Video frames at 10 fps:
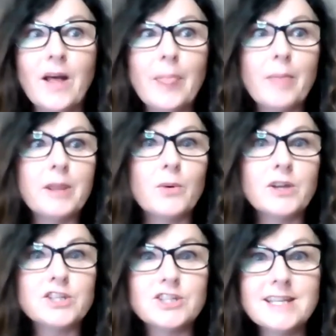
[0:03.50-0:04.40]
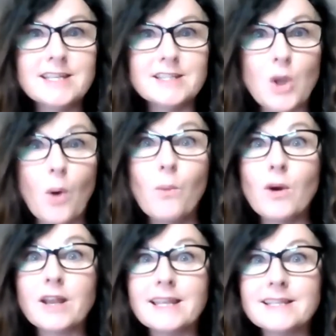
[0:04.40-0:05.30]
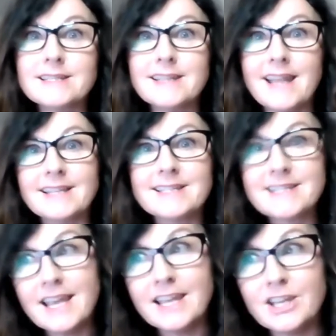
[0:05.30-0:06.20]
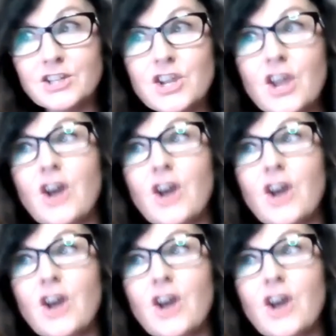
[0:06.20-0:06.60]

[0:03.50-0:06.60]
the big question is, what is the next stage?